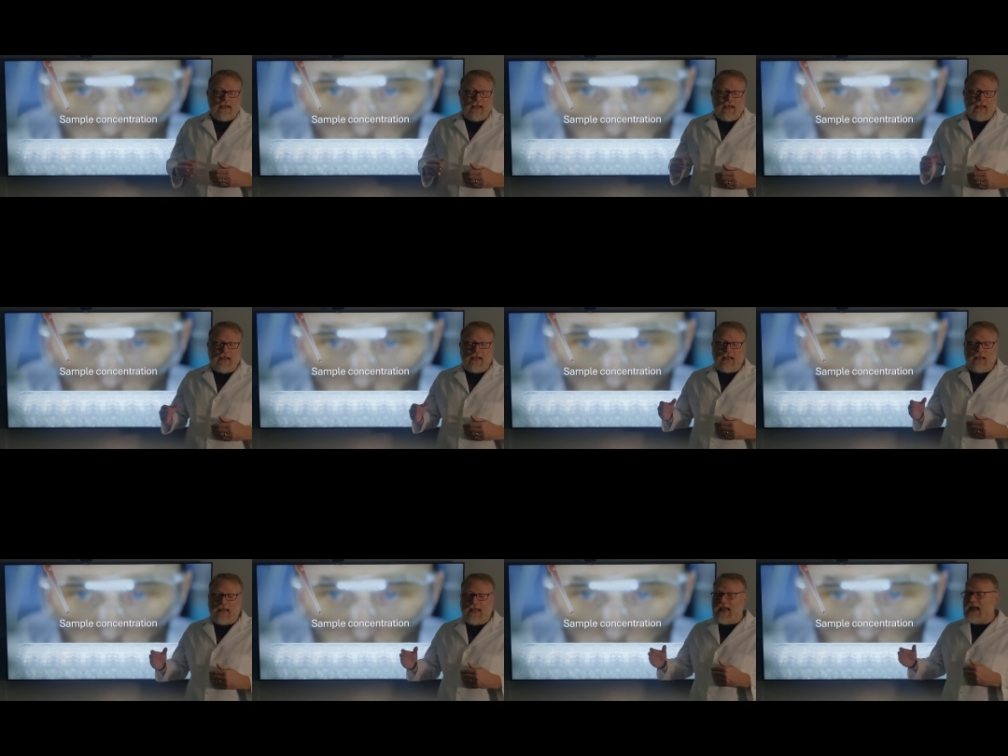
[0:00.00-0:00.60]

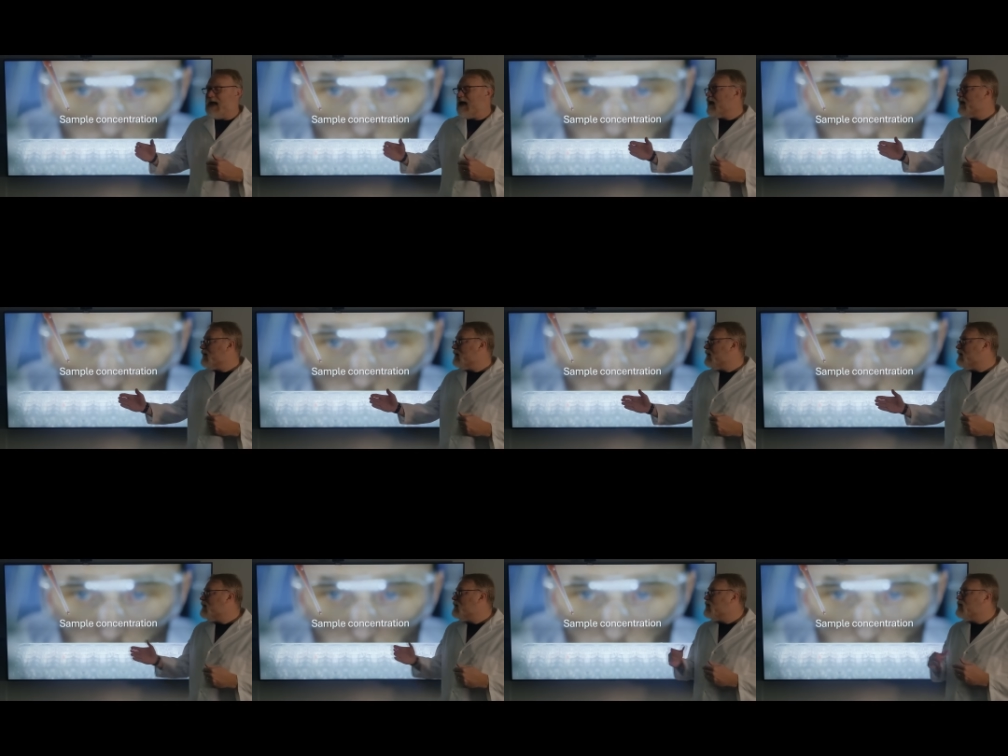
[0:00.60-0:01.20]
Uh,
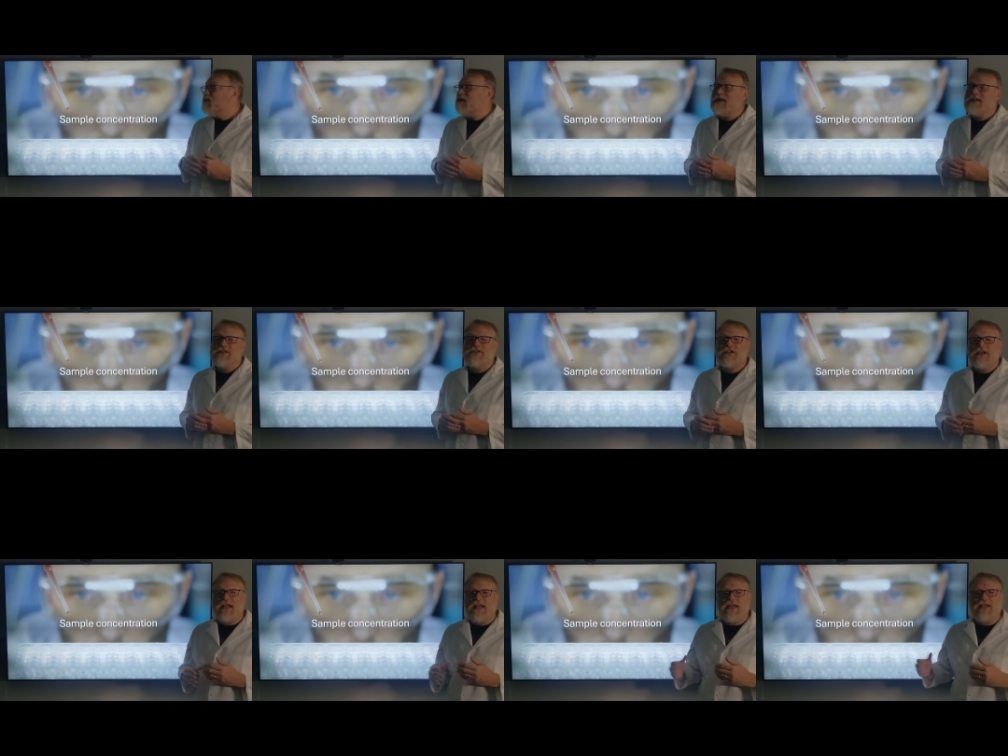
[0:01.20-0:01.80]
and you
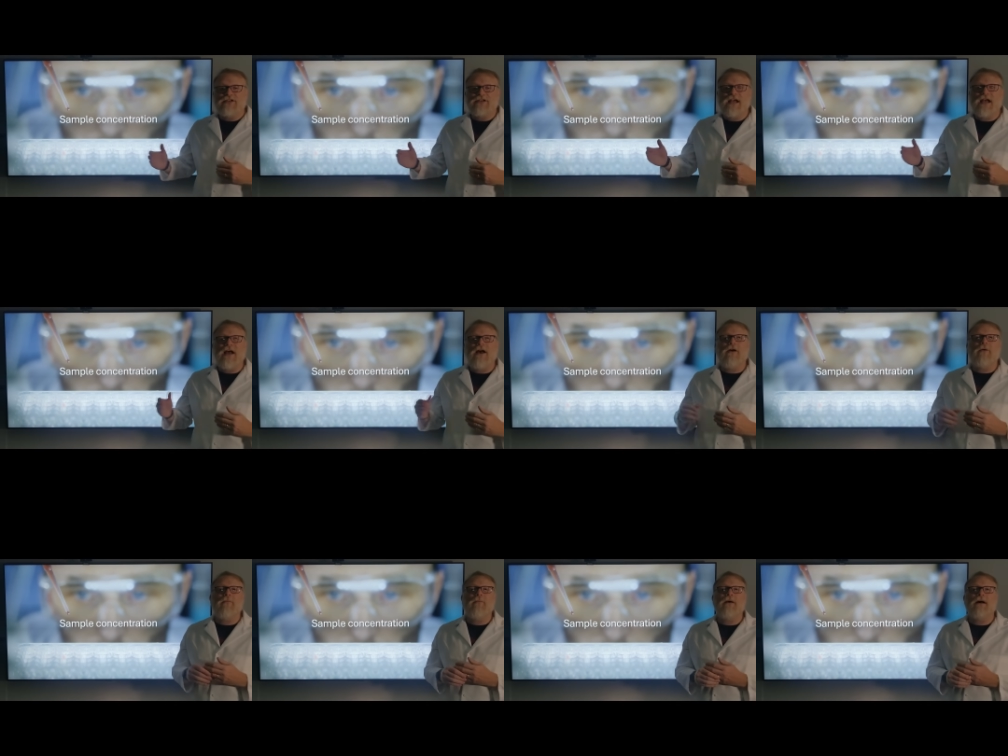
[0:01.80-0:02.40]
can change
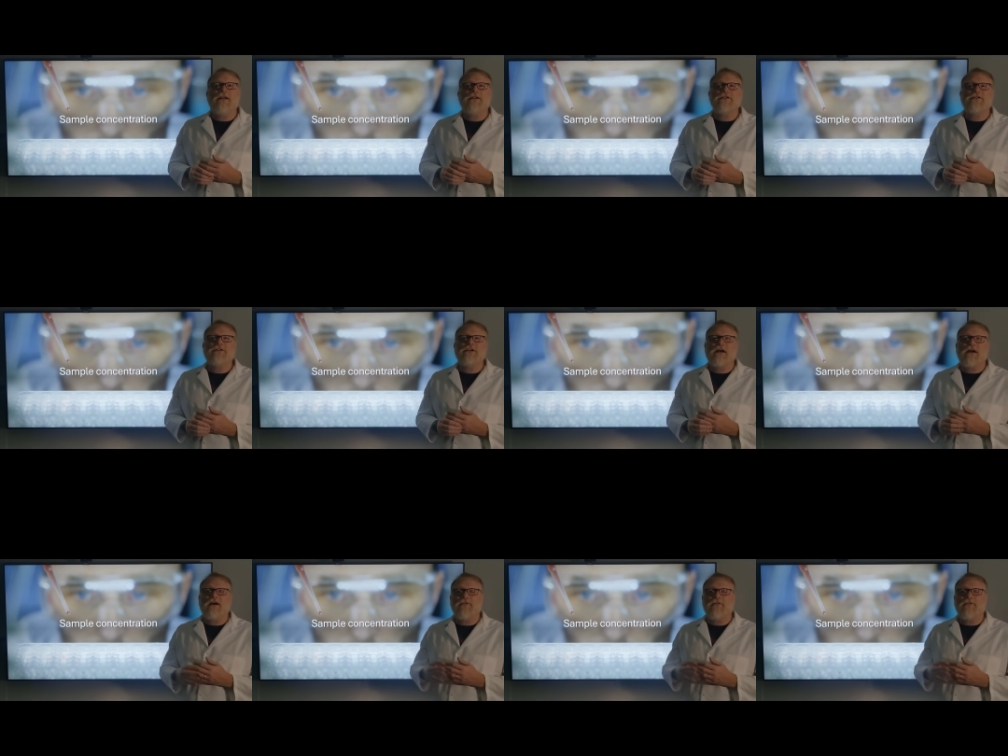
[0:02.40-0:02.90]
how much